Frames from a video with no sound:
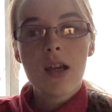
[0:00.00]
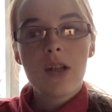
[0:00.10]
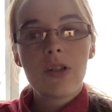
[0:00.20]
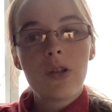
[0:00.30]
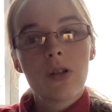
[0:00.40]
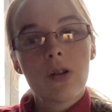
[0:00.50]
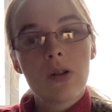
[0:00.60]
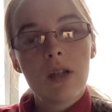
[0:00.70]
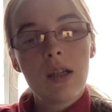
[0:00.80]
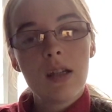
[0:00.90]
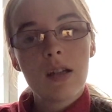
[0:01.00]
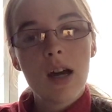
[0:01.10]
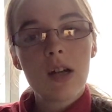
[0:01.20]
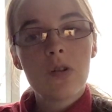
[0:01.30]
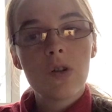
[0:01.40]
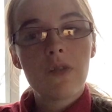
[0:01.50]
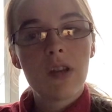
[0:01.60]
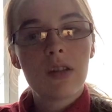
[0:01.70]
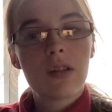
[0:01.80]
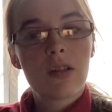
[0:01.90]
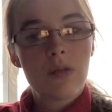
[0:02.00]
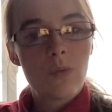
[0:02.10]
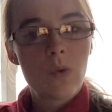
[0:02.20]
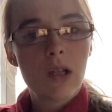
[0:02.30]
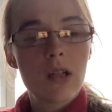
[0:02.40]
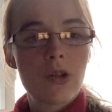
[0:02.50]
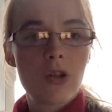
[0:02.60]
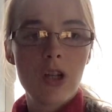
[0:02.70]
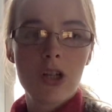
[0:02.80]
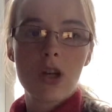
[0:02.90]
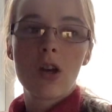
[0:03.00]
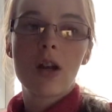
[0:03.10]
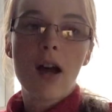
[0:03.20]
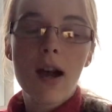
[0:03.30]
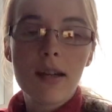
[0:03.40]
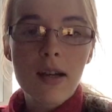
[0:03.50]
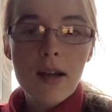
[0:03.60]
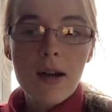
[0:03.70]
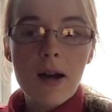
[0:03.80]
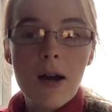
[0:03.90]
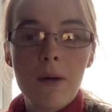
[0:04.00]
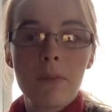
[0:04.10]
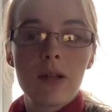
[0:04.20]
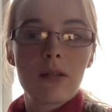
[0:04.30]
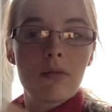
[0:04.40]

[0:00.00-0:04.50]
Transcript: So the cookie, I don't know if it's really a tradition or not, but